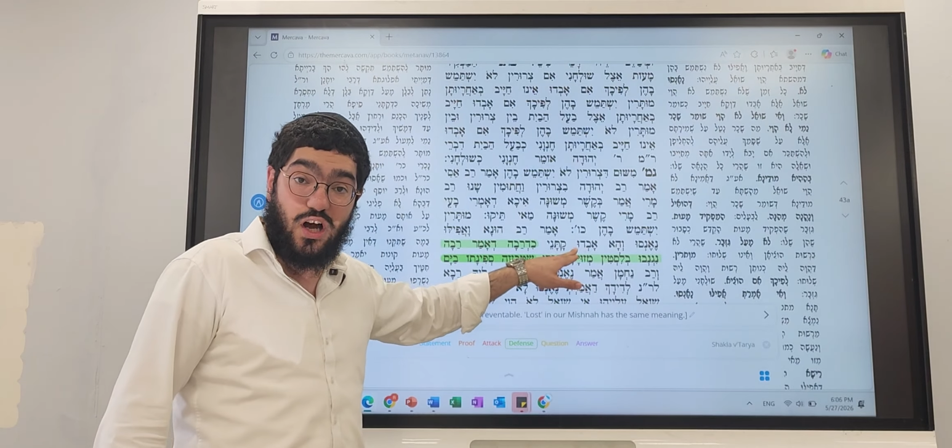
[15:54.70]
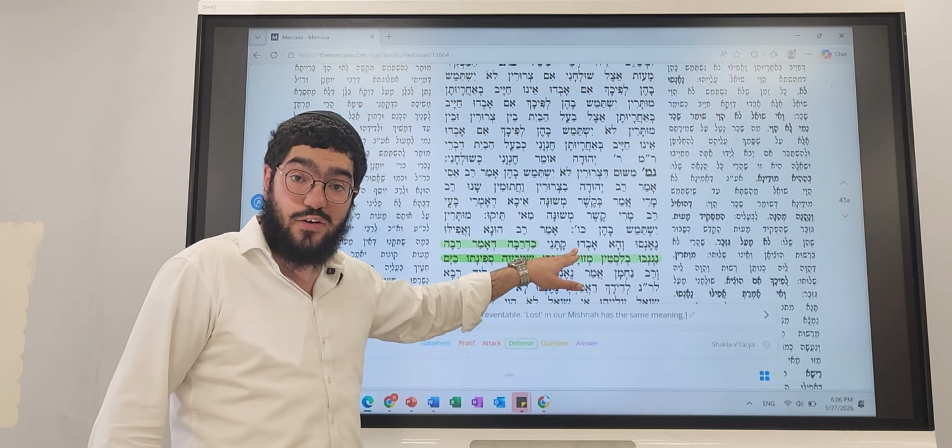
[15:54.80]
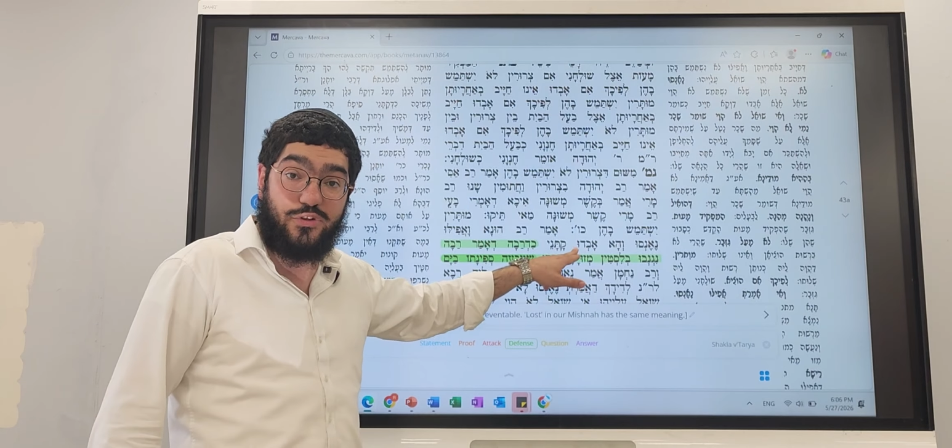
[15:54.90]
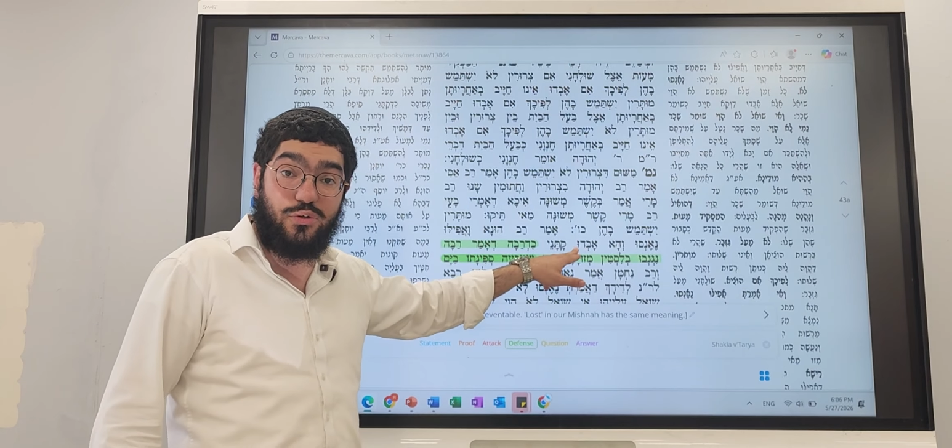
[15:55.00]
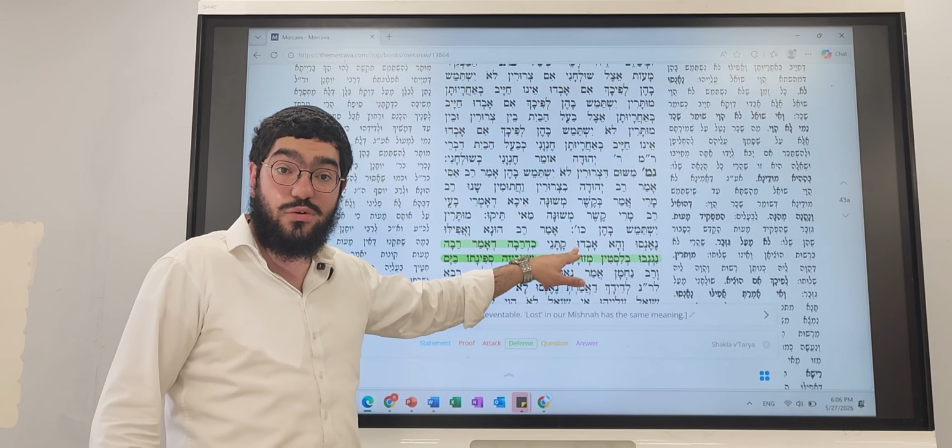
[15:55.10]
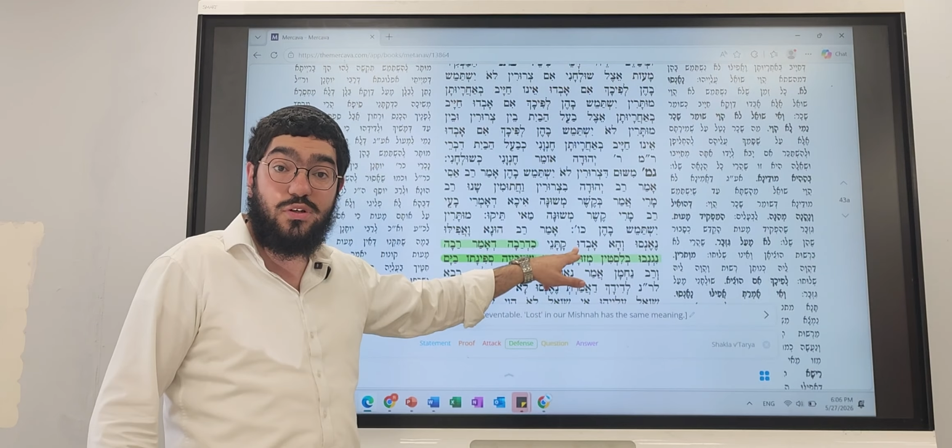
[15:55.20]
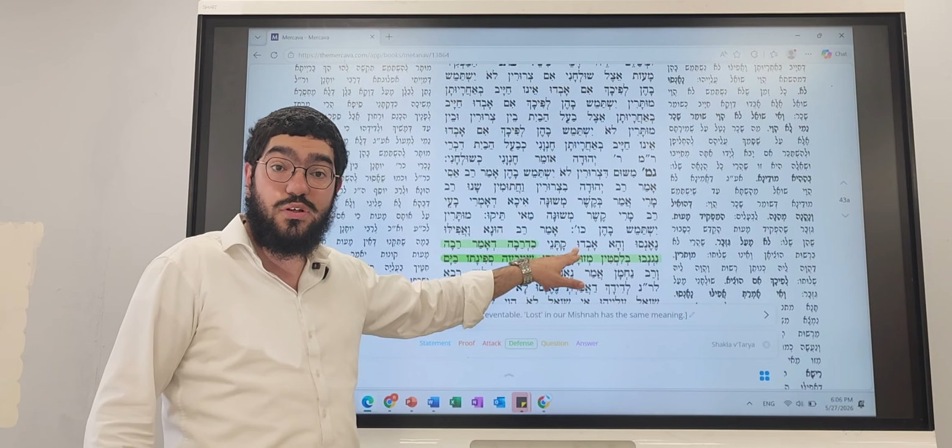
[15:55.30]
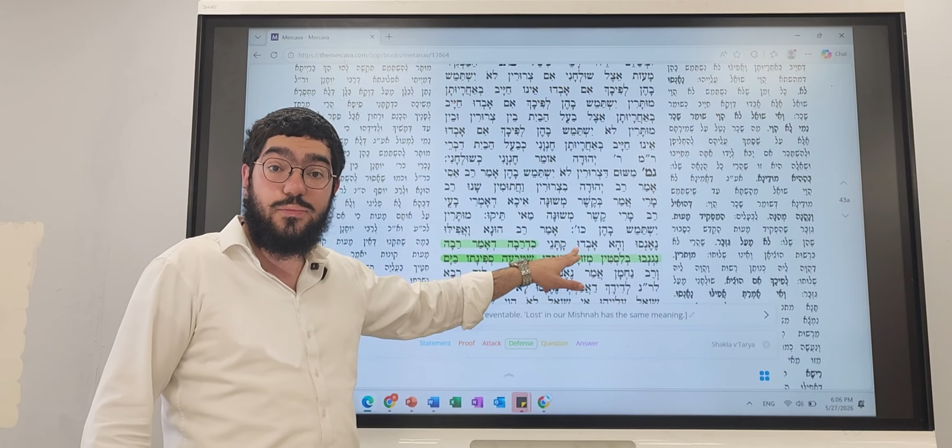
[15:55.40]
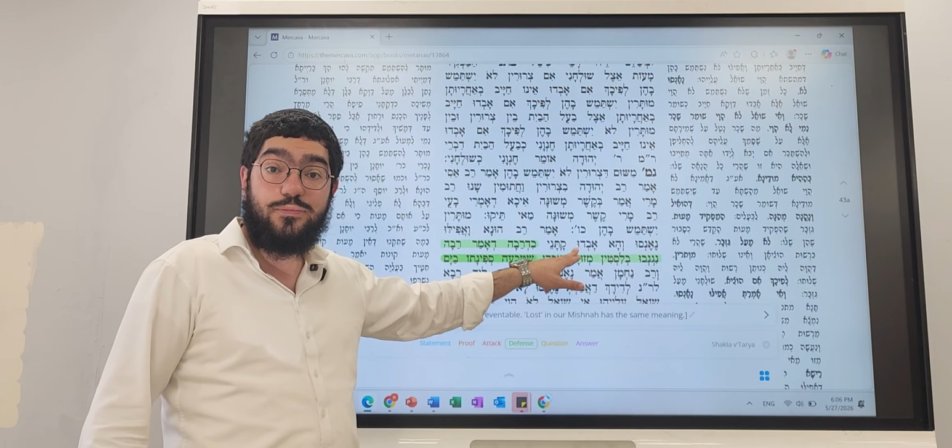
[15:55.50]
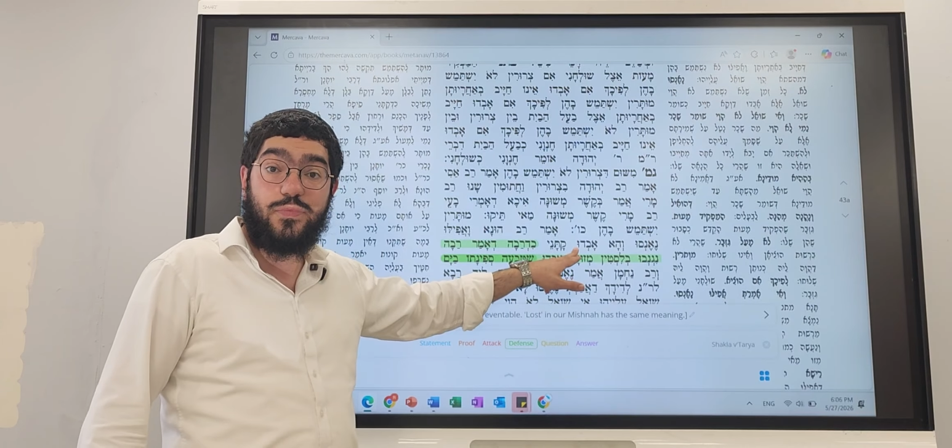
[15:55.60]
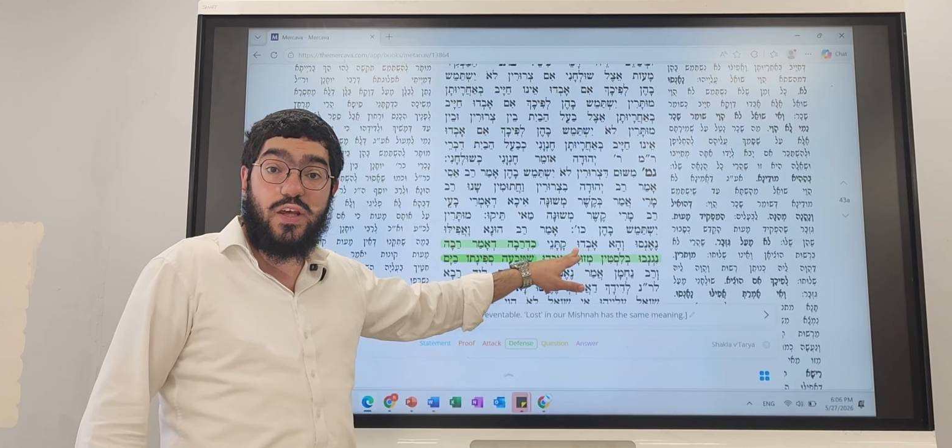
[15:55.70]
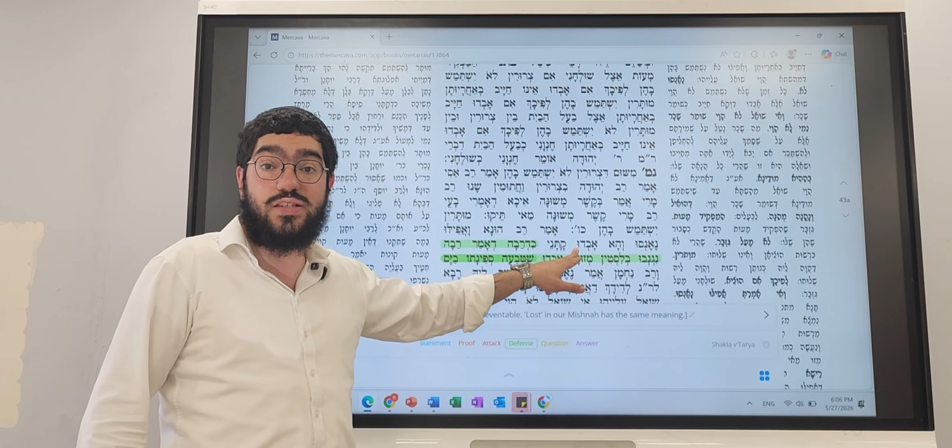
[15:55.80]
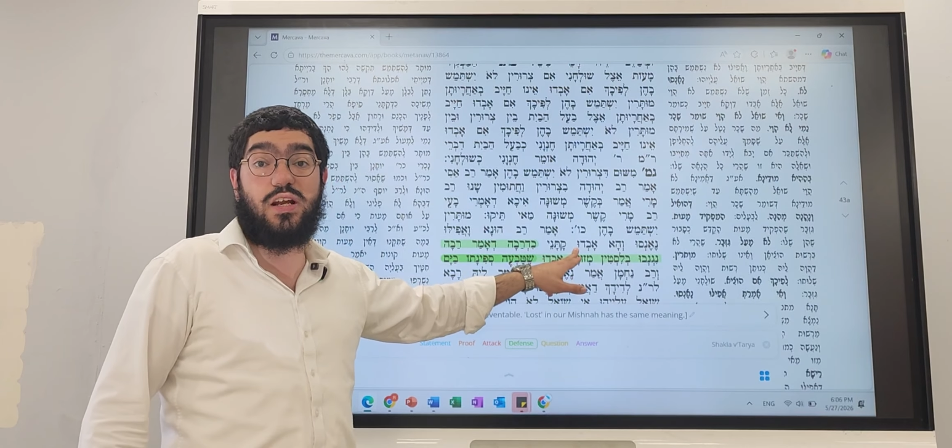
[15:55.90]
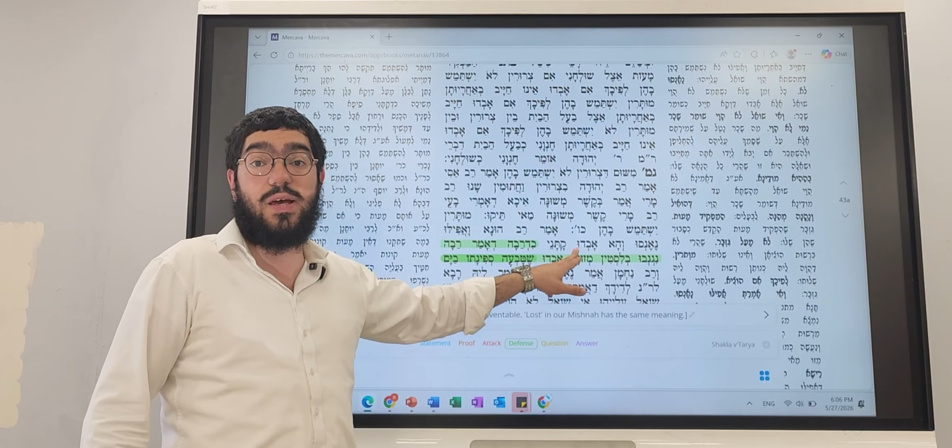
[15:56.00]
avdu, he's going